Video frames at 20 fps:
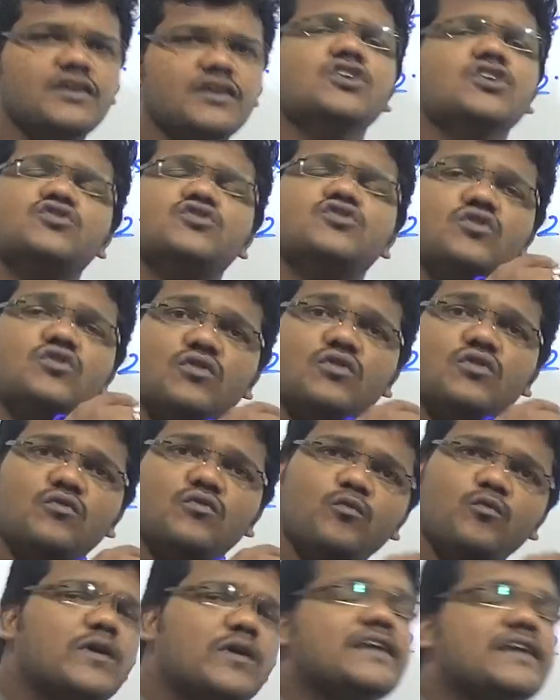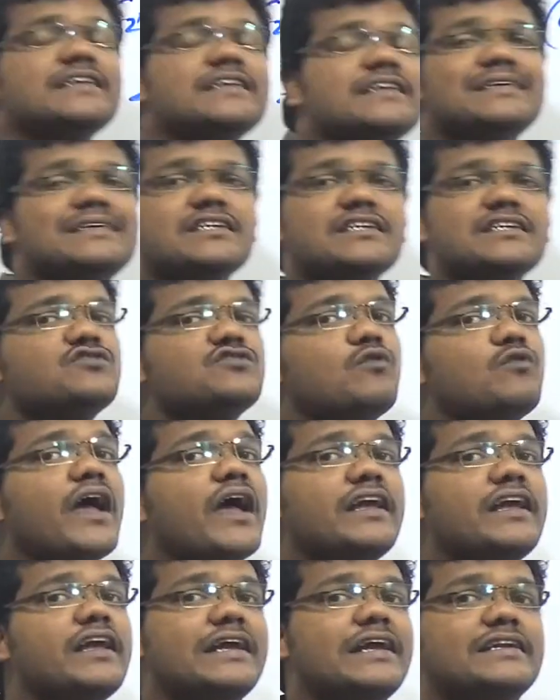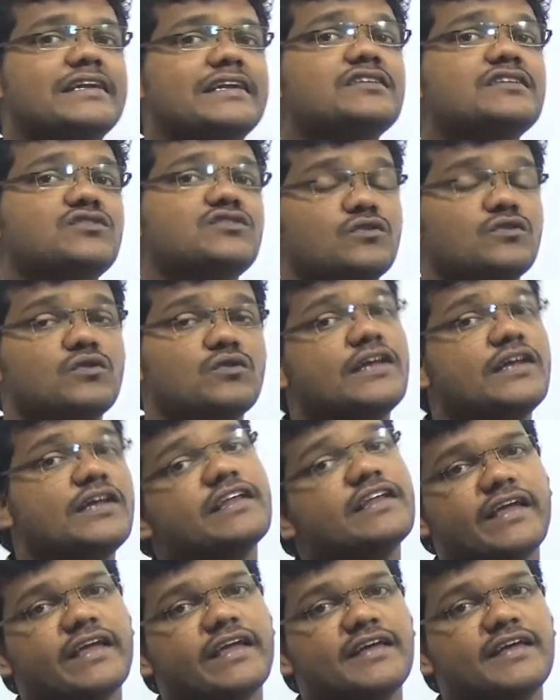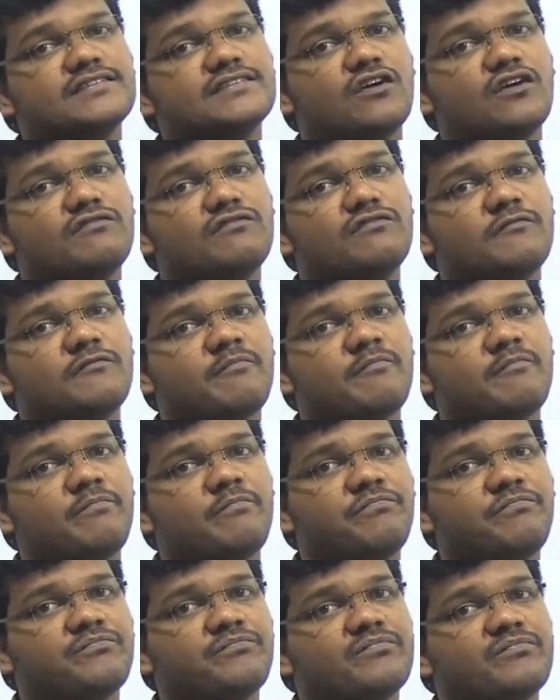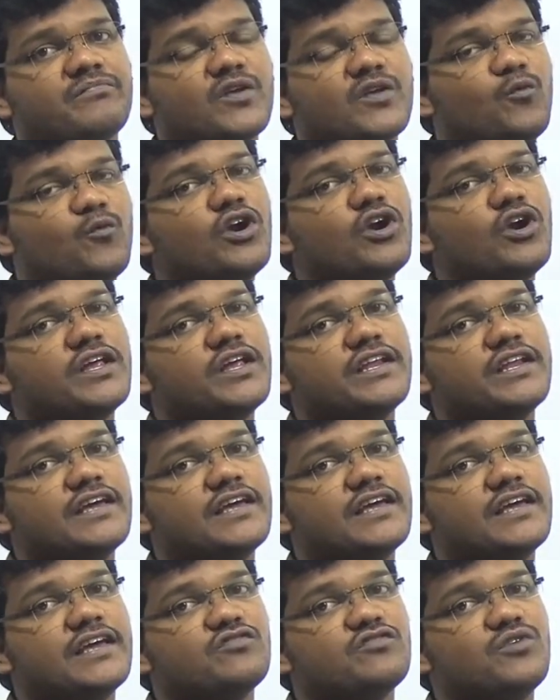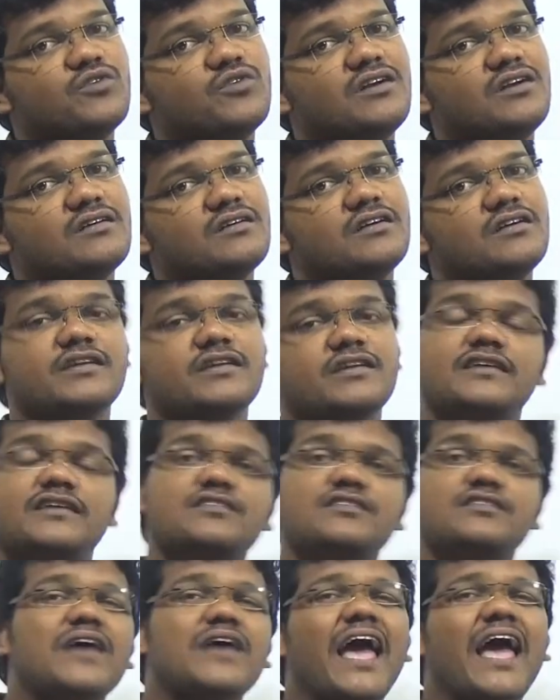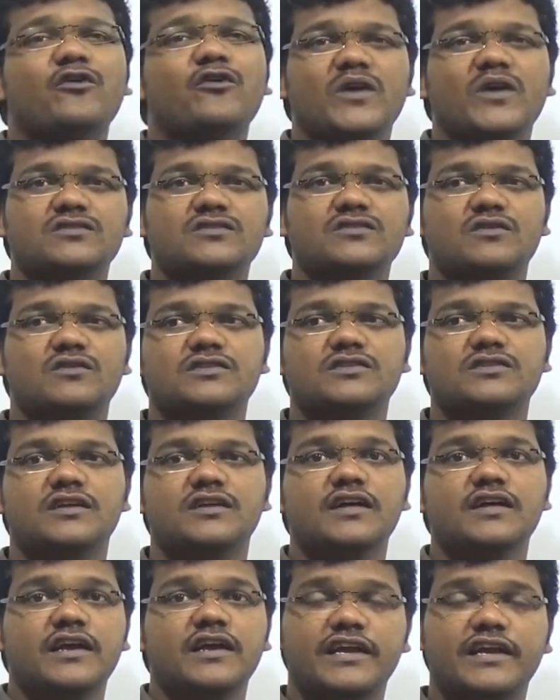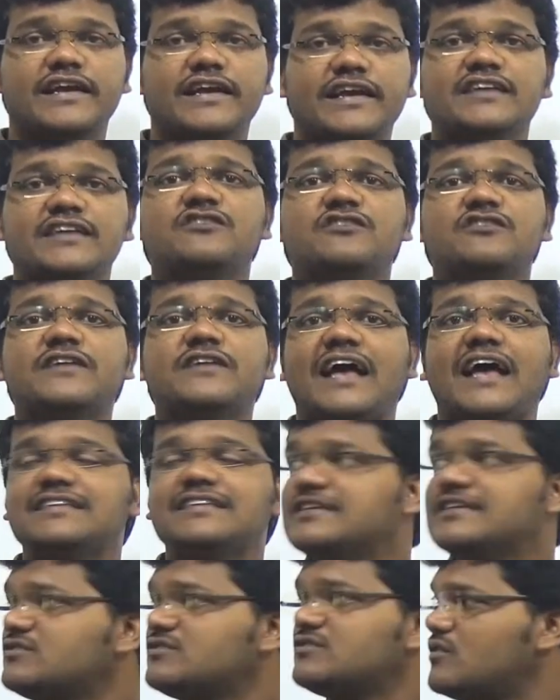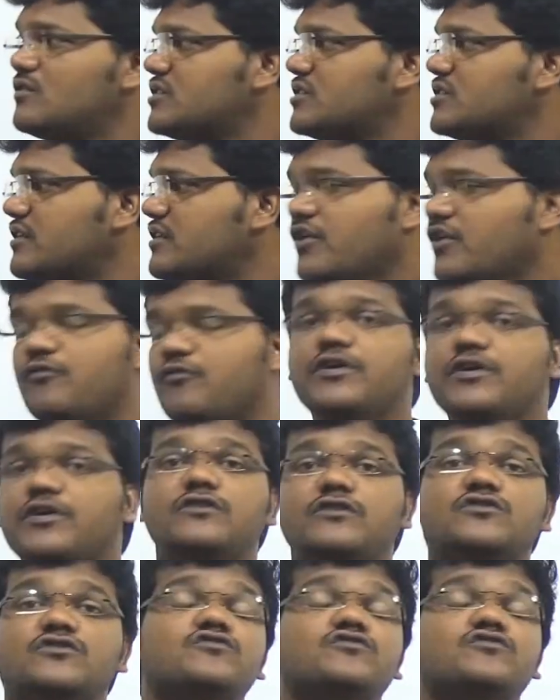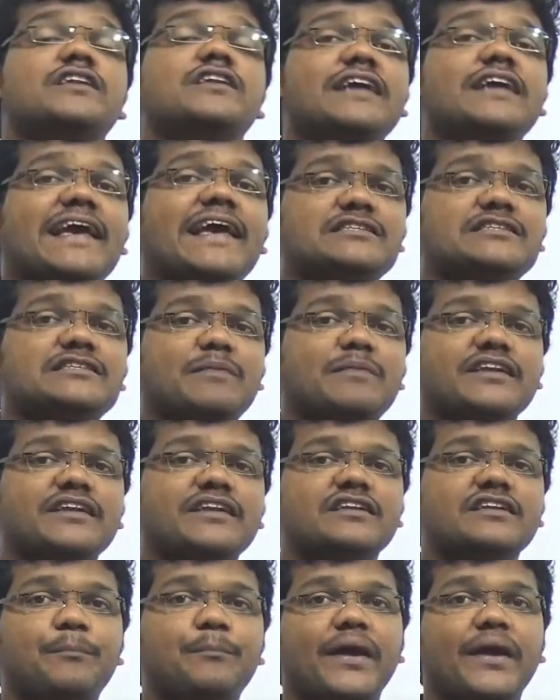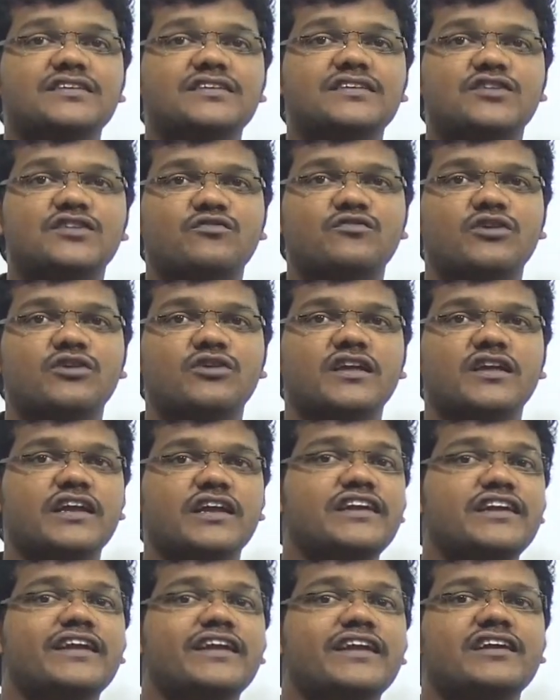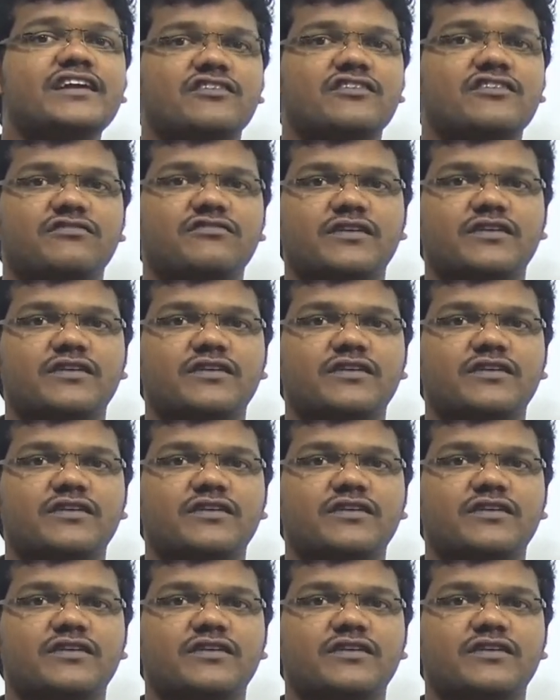So we will discuss why it is so in case of what? In case of what? In case of aqueous solution. In case of gaseous solution, we usually explain based on what? Inductive effect.